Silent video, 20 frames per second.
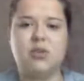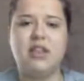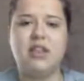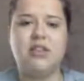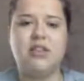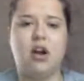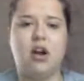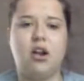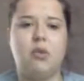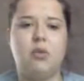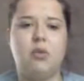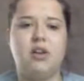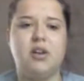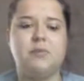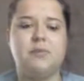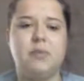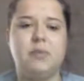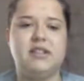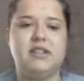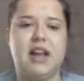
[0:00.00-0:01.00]
That's what I
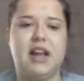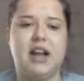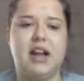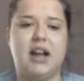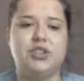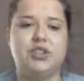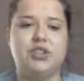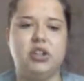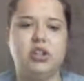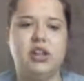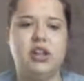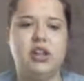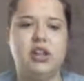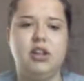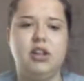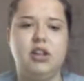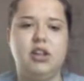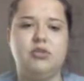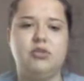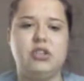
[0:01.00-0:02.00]
thought it was, but it's
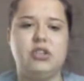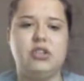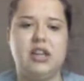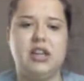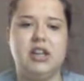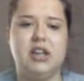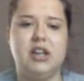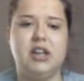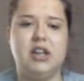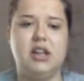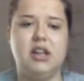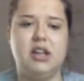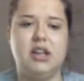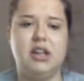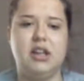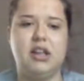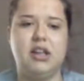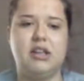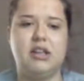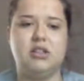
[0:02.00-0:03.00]
actually UD
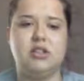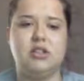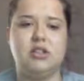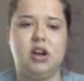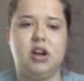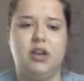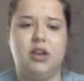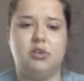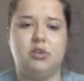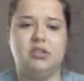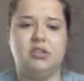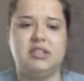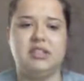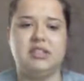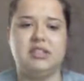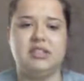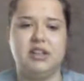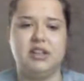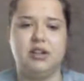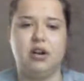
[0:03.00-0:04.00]
is not
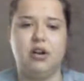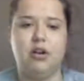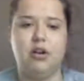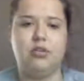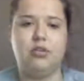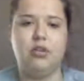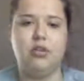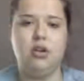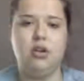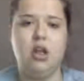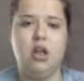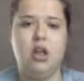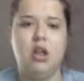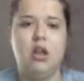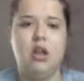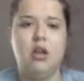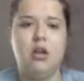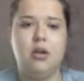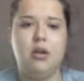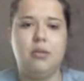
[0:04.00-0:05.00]
equal to 0,
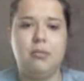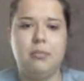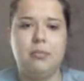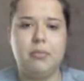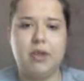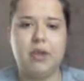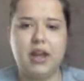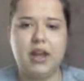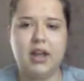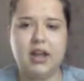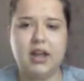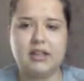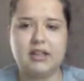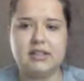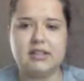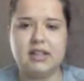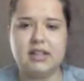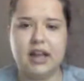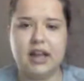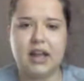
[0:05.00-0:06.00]

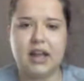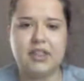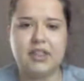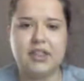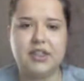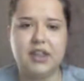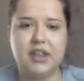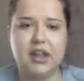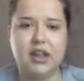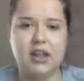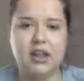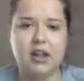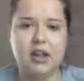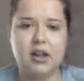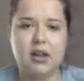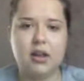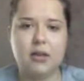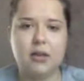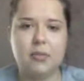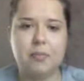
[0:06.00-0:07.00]
because I
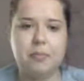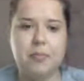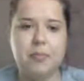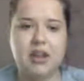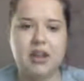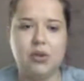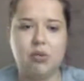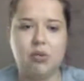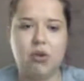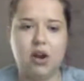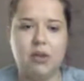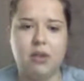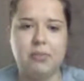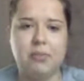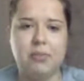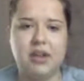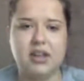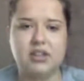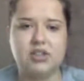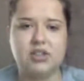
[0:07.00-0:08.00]
think
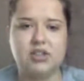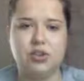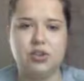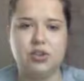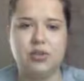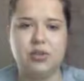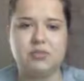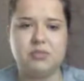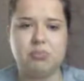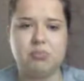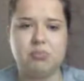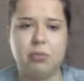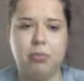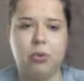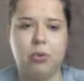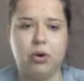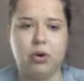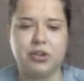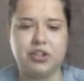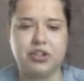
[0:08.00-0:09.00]
P1 and P2 is
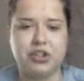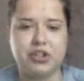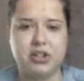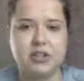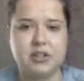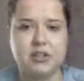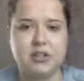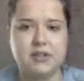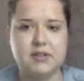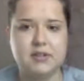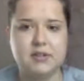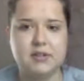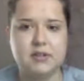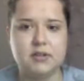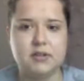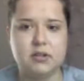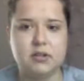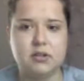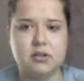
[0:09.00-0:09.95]
proportions.